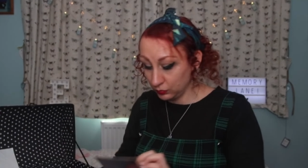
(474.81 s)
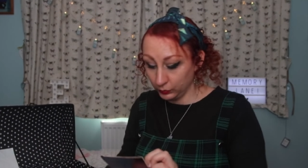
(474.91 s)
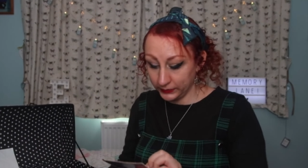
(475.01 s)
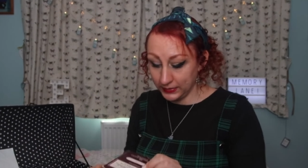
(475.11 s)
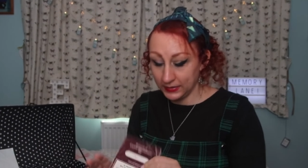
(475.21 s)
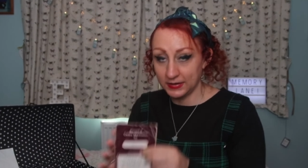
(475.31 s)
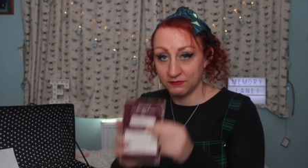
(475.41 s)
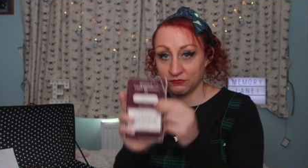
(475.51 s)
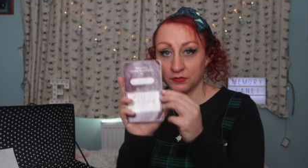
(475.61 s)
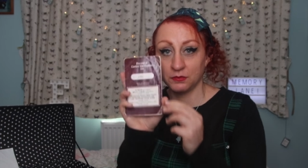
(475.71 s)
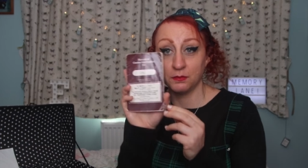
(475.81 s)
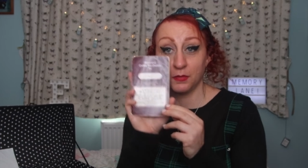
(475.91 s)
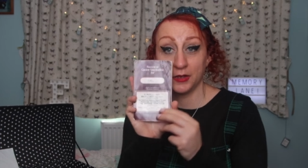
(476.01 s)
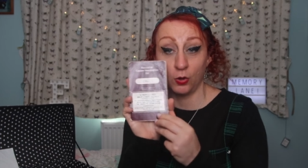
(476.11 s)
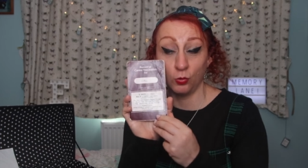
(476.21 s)
We have
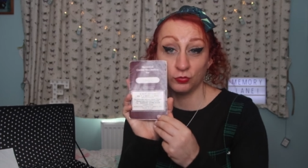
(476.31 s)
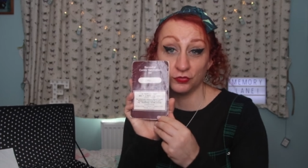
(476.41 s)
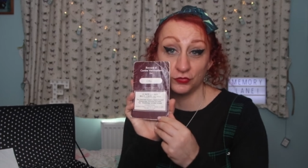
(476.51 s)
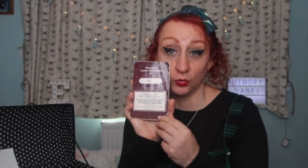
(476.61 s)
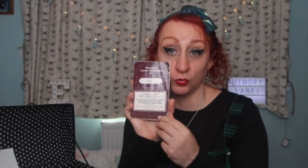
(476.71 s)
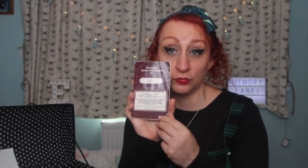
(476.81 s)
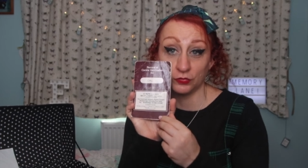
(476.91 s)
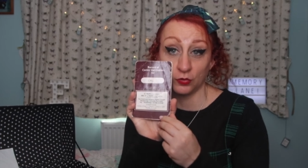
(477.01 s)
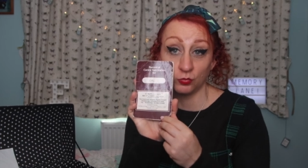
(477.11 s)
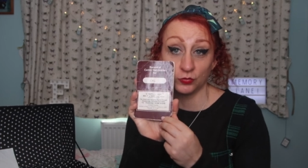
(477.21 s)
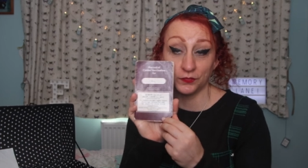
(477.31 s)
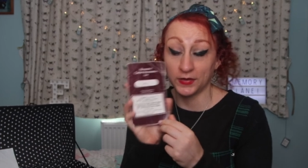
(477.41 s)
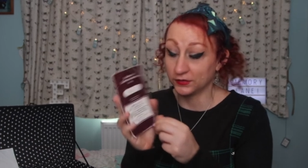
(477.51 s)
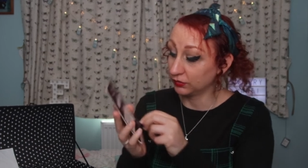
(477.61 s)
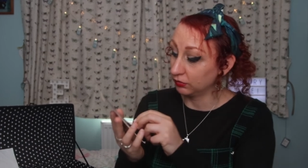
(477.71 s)
my old dog's old
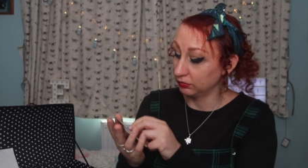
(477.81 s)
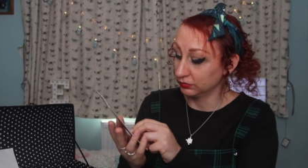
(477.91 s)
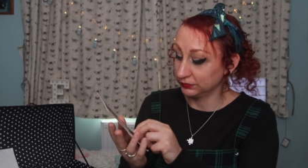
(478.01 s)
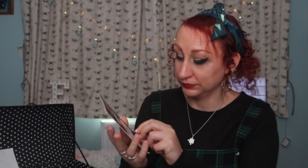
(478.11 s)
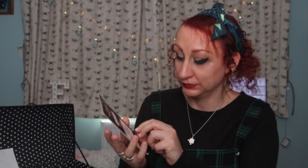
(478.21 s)
vet card